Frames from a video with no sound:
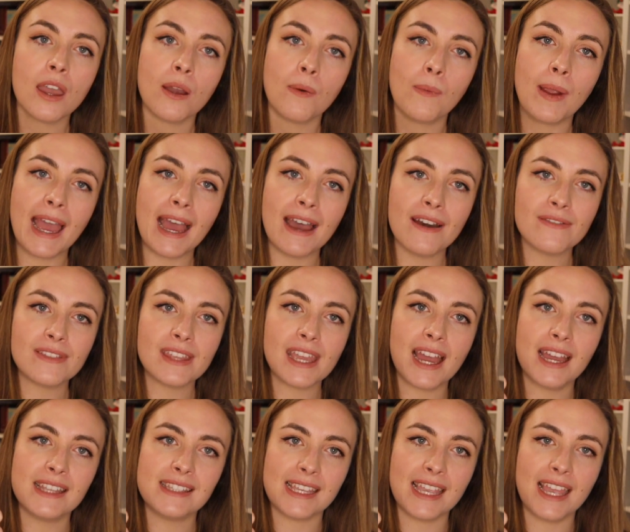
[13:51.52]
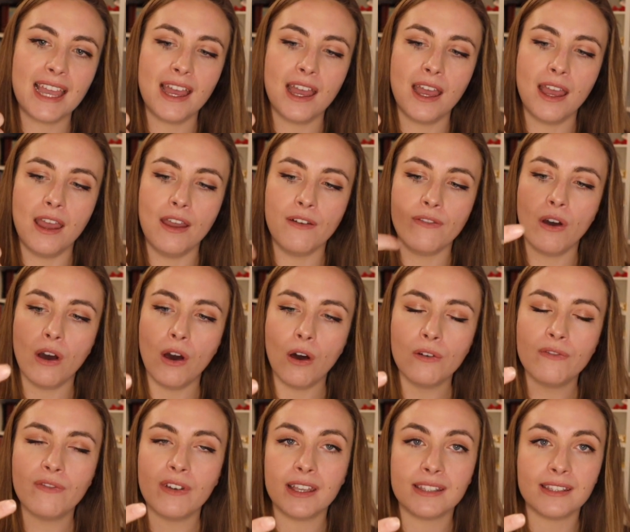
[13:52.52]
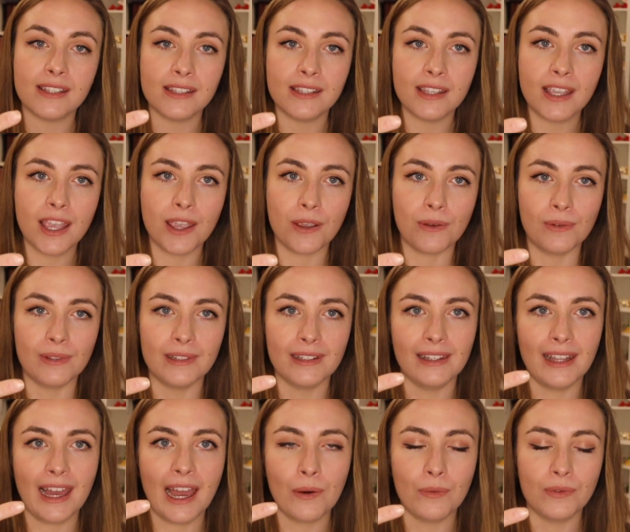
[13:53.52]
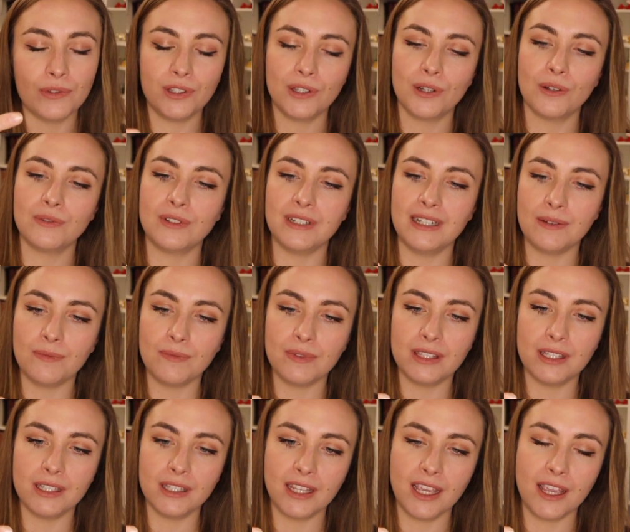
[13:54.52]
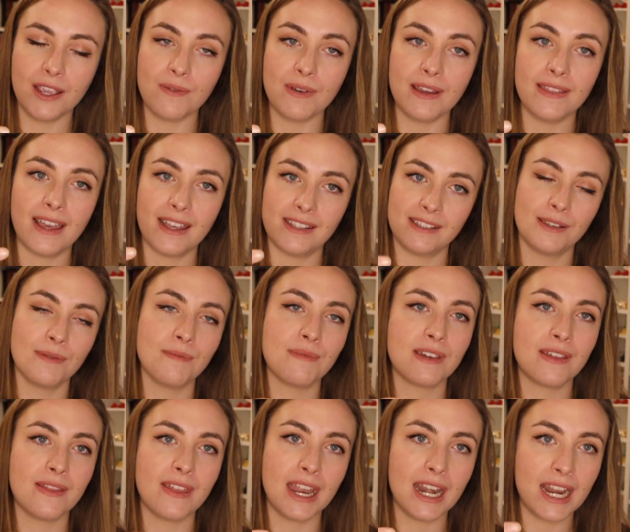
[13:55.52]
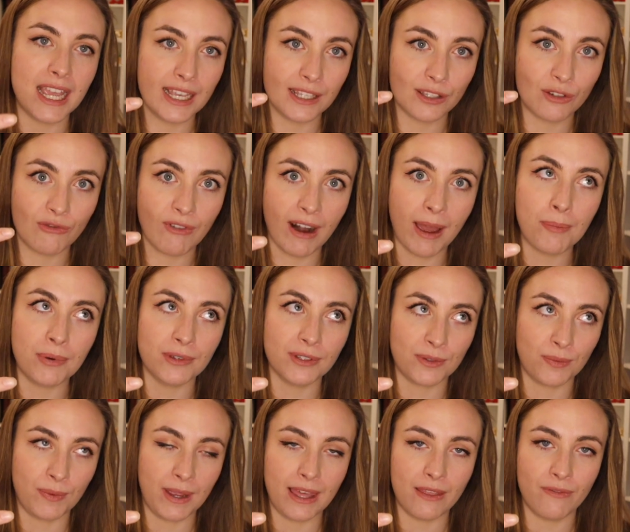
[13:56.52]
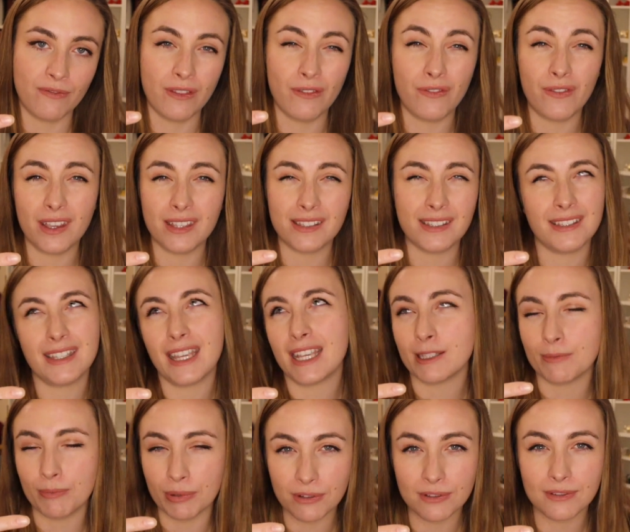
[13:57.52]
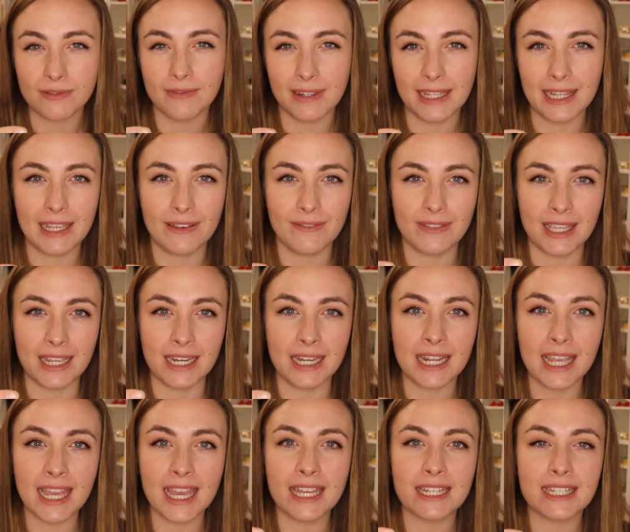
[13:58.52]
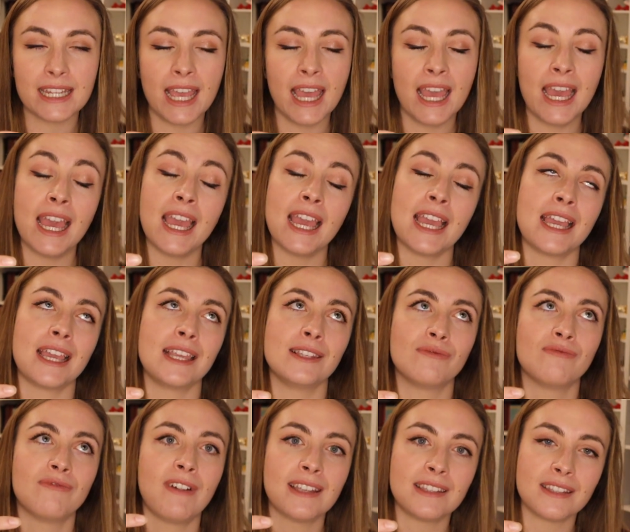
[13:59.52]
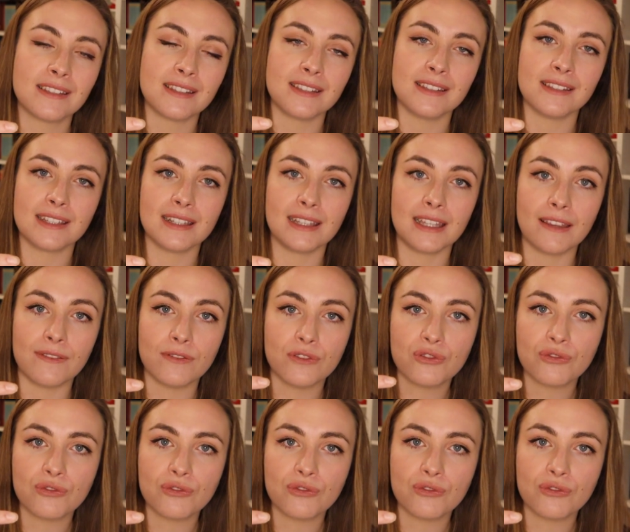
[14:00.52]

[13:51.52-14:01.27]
We have the idea of old versus new, out with the old and in with the new, and that's something that Aeneas grapples with for the first 6 books really of the Aeneid. He's reticent to leave